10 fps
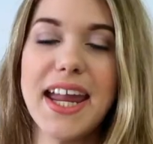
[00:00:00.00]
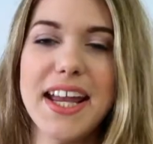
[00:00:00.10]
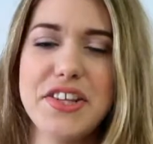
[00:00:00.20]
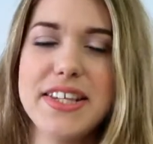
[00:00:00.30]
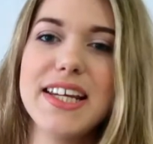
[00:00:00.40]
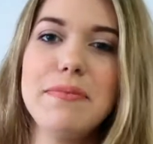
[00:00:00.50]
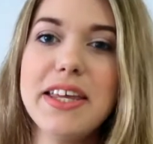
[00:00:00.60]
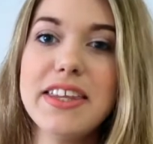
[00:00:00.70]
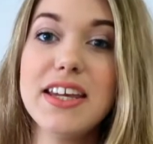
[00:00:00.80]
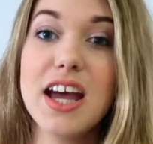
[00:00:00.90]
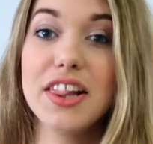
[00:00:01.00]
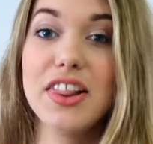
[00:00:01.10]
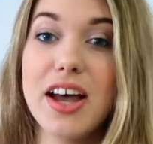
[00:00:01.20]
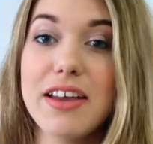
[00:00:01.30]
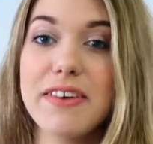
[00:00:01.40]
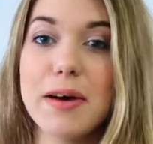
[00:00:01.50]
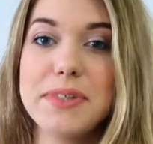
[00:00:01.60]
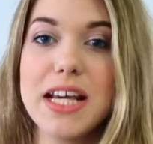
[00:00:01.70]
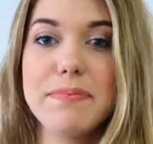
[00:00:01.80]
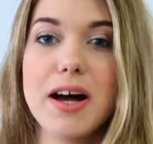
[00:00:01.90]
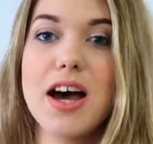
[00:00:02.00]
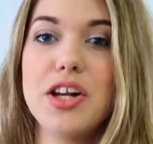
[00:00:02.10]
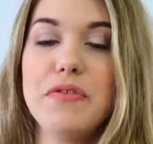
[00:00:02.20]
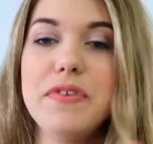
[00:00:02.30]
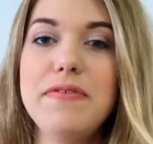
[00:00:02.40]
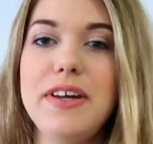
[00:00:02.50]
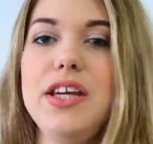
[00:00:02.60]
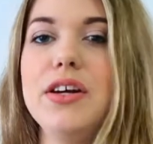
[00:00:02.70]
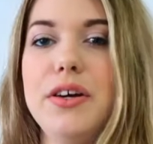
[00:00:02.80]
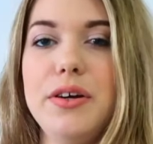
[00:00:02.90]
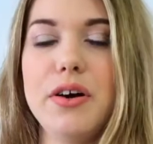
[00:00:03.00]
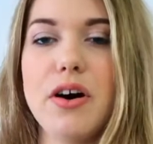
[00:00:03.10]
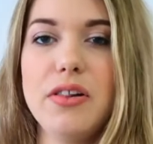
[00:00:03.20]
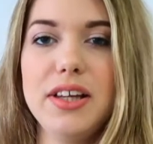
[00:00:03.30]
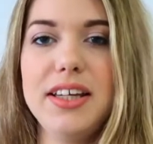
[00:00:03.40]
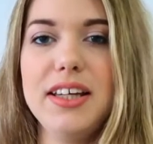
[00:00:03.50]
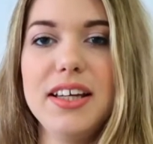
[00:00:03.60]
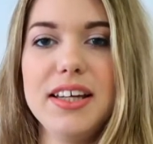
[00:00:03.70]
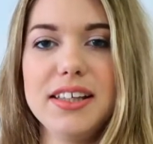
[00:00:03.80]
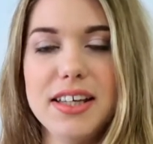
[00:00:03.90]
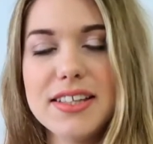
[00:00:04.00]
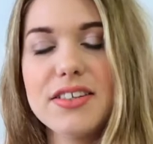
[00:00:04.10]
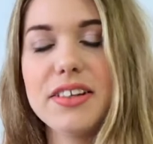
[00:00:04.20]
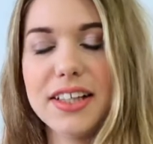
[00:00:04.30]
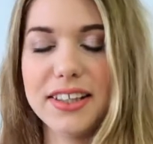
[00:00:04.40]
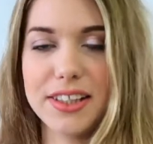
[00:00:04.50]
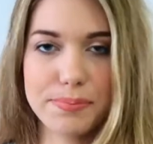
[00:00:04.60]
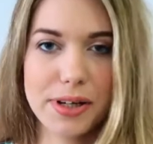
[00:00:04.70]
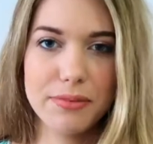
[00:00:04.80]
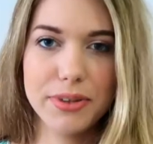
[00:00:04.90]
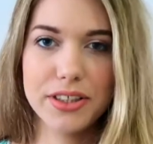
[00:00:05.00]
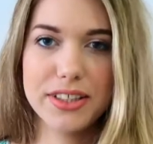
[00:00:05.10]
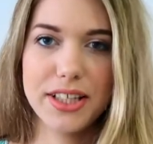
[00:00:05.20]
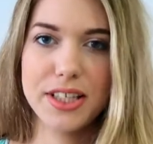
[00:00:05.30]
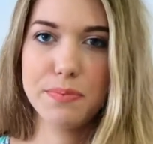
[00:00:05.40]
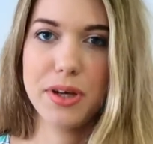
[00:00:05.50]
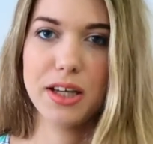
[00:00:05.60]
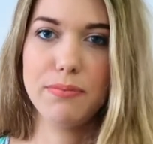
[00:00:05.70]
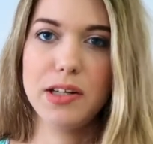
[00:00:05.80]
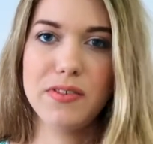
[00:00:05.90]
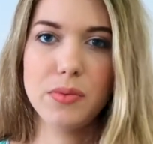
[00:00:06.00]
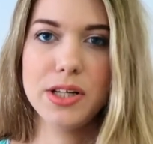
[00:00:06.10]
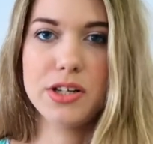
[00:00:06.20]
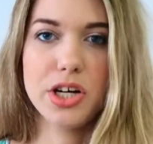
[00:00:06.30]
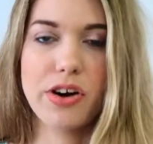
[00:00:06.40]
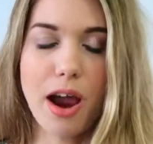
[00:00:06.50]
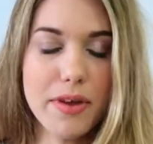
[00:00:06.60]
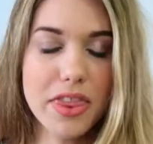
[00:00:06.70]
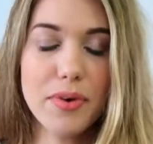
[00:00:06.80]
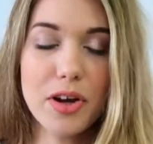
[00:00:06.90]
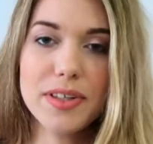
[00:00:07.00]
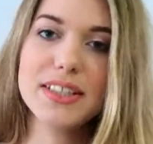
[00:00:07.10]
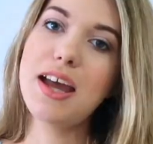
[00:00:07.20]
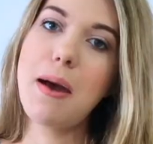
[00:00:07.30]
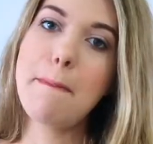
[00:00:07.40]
Okay, so this is gonna be the life update part of the video. Ollie is not in this part because he's being a bit of a whingy crab at the moment.